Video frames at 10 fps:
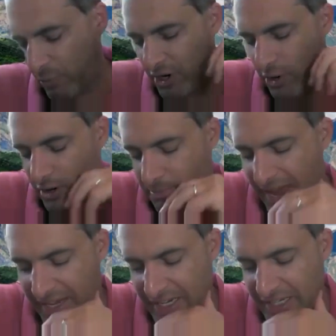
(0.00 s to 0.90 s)
window to
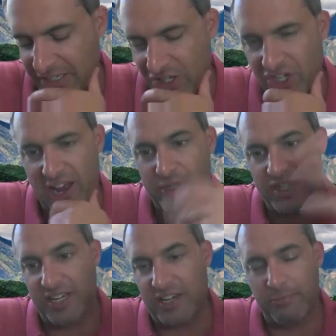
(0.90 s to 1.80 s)
make a decision, I was
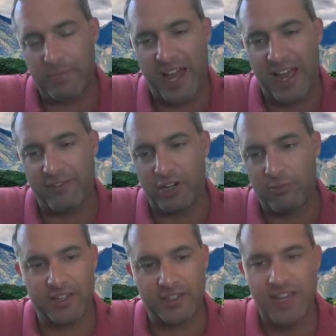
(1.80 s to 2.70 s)
thinking of
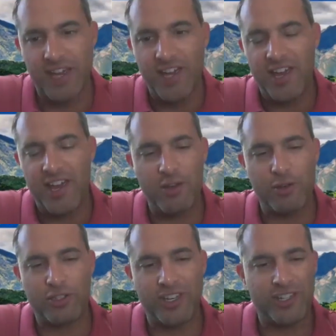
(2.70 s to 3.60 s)
MacGyver because he
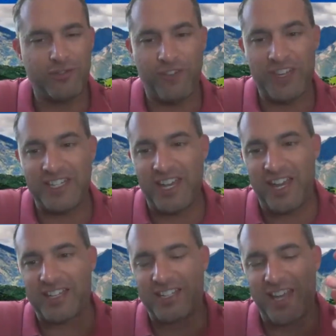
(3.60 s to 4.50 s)
used his
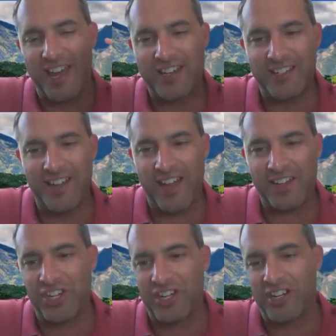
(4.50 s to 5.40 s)
physics and
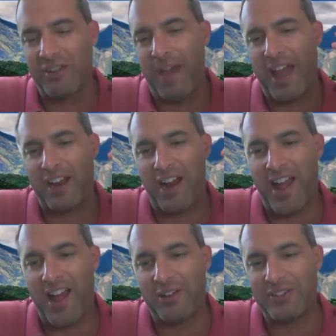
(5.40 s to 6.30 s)
engineering
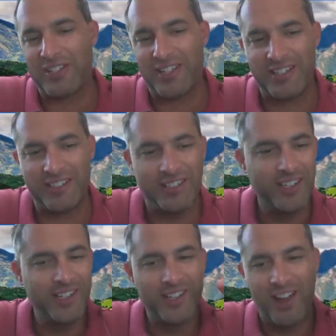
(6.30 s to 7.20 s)
backgrounds. And
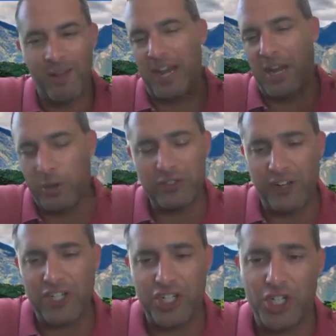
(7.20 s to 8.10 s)
I mean, I know he's
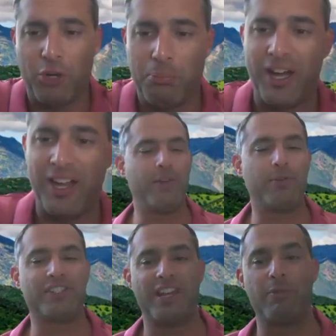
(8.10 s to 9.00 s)
fictional, but he
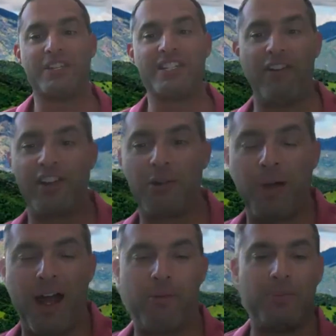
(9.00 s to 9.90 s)
was solving a
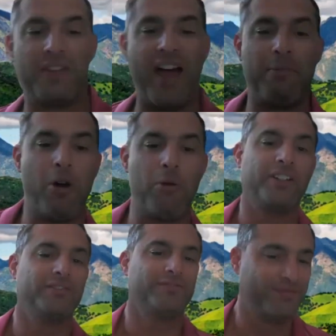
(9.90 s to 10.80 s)
problem at that moment.